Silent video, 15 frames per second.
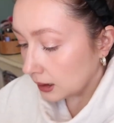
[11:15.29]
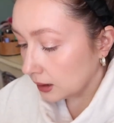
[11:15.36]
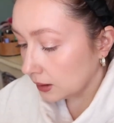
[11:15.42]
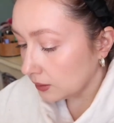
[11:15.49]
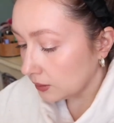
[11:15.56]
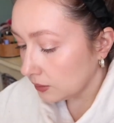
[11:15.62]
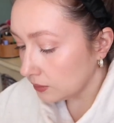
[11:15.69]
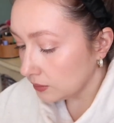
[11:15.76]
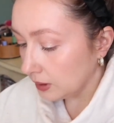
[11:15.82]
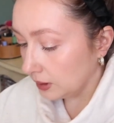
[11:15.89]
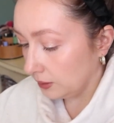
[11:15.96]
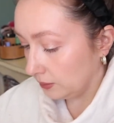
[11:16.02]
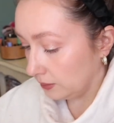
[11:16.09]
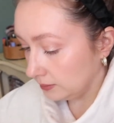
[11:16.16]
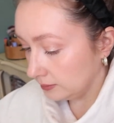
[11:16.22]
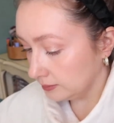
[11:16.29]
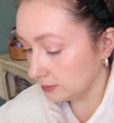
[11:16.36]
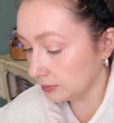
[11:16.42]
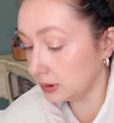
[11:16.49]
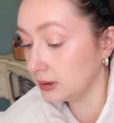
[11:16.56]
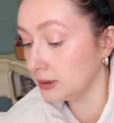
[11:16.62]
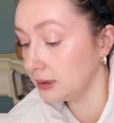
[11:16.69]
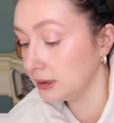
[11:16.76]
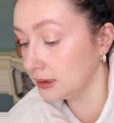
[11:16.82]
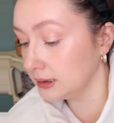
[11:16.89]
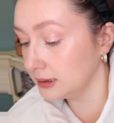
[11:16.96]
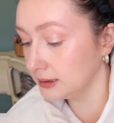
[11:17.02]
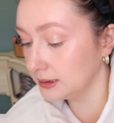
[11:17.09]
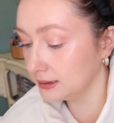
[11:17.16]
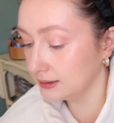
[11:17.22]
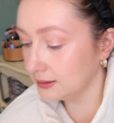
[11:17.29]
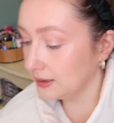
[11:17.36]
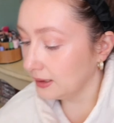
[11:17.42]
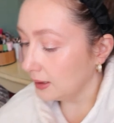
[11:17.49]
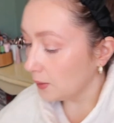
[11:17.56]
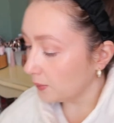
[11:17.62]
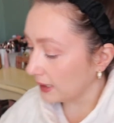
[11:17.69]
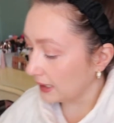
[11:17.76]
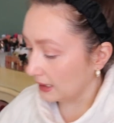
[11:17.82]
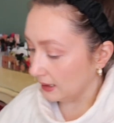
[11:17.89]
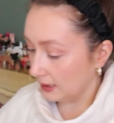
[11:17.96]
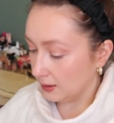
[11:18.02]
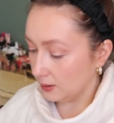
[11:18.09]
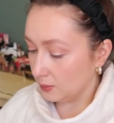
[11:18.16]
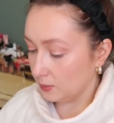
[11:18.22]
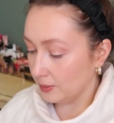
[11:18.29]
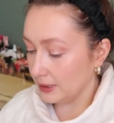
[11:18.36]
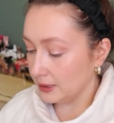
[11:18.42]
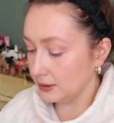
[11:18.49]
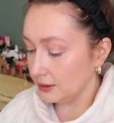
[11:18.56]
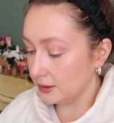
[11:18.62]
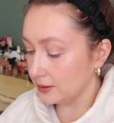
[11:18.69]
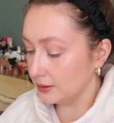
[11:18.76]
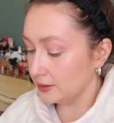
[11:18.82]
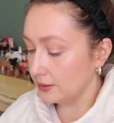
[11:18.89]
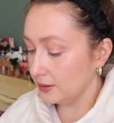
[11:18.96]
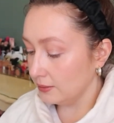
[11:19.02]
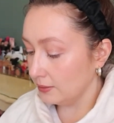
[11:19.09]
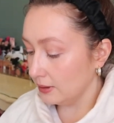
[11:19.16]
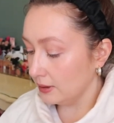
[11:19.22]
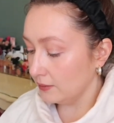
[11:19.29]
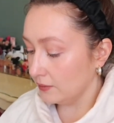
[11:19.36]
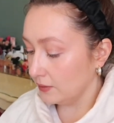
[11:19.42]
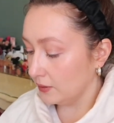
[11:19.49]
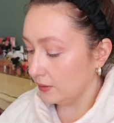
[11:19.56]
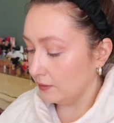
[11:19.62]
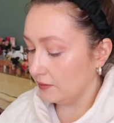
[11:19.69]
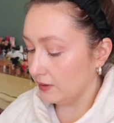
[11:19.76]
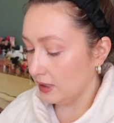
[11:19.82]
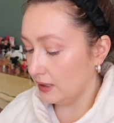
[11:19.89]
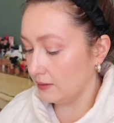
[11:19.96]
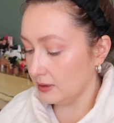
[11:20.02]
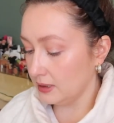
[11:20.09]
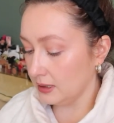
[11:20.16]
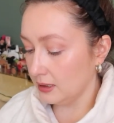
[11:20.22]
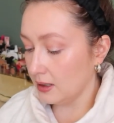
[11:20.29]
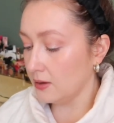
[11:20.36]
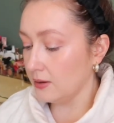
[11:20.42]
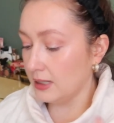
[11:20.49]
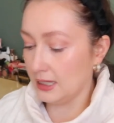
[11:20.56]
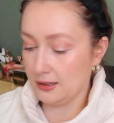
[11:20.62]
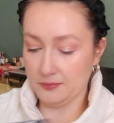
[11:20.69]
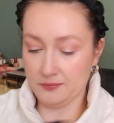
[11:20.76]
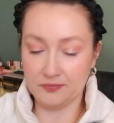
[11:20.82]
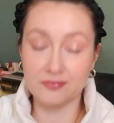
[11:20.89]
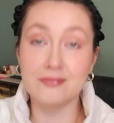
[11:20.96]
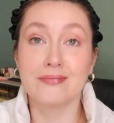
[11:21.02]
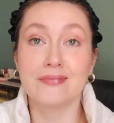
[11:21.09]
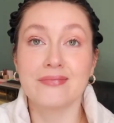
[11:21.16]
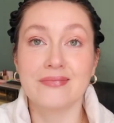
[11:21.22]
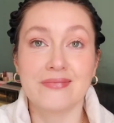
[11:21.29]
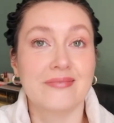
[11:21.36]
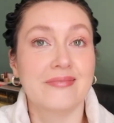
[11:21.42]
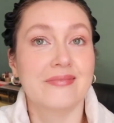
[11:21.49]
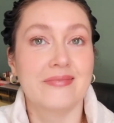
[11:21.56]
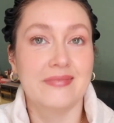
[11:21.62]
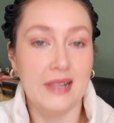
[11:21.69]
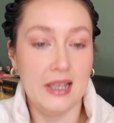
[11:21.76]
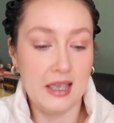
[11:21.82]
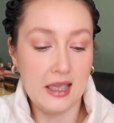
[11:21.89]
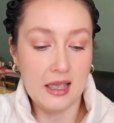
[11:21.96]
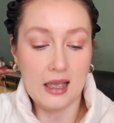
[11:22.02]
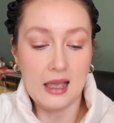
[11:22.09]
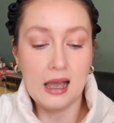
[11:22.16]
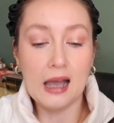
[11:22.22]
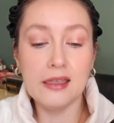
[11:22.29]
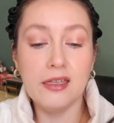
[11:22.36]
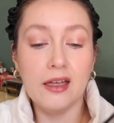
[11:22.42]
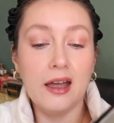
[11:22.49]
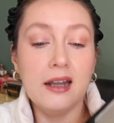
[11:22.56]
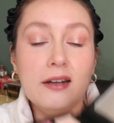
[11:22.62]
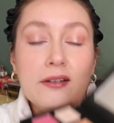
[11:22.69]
Oh no. Wait, 1, 2, 3, 4, 5, 6. Okay. I thought